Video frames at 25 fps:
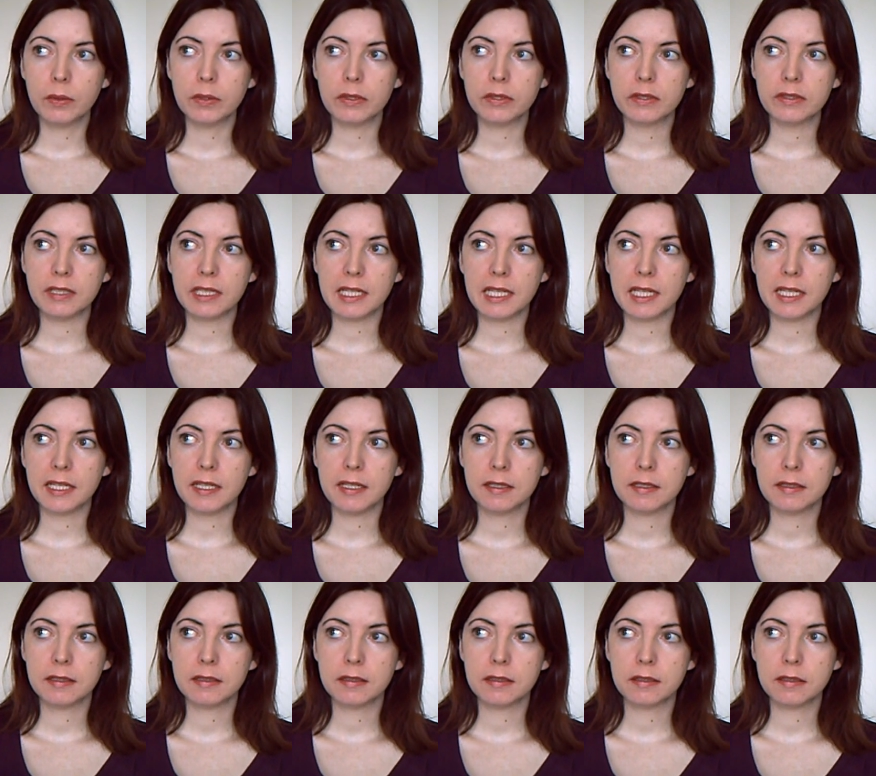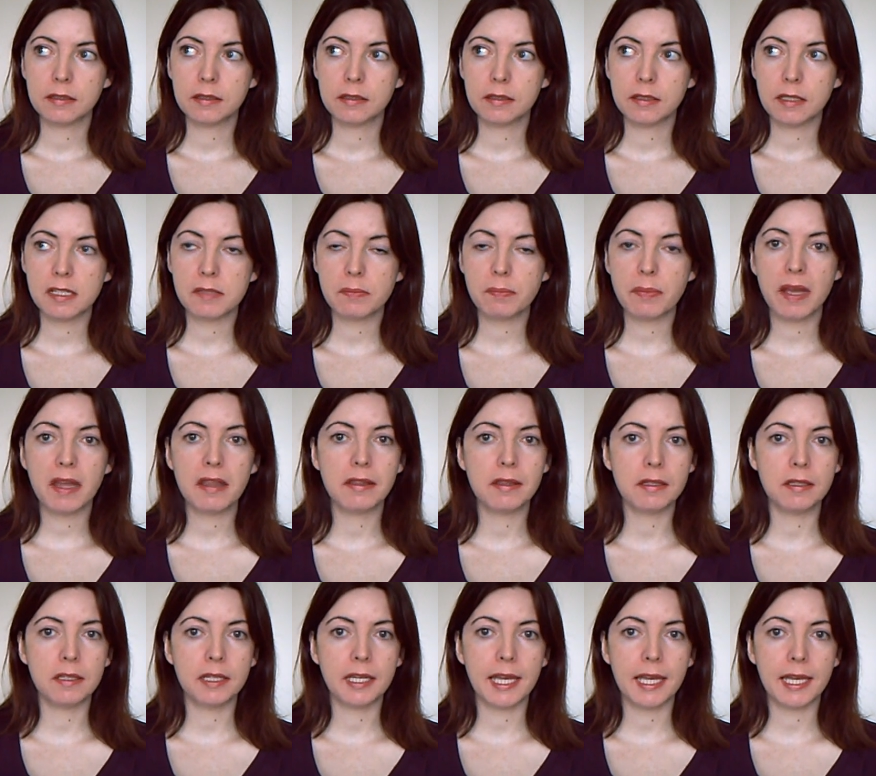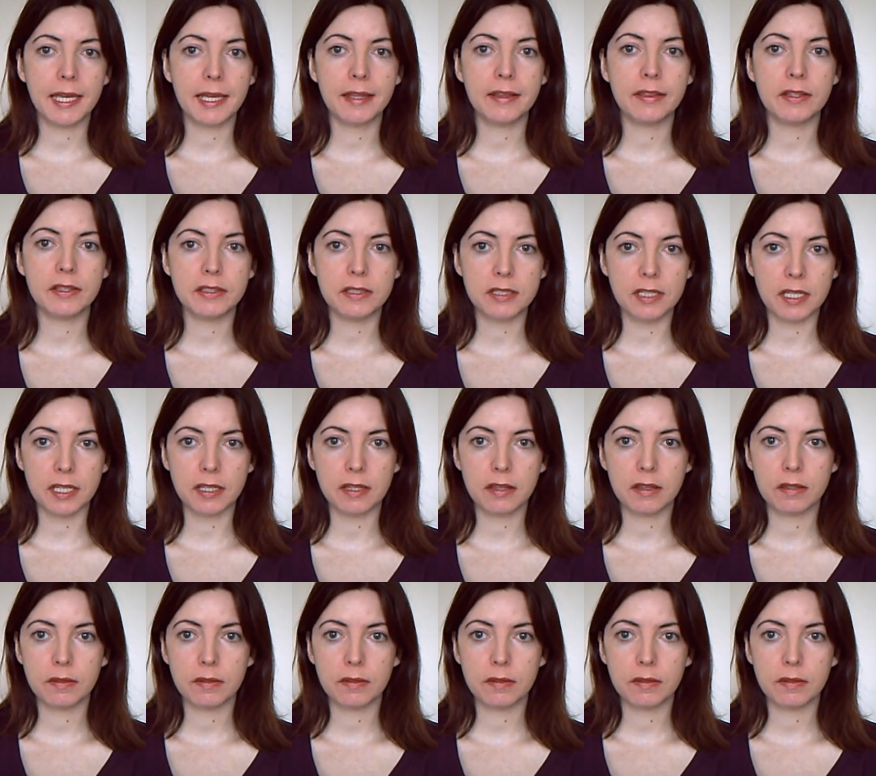we'll see. It's better than a kick in the teeth.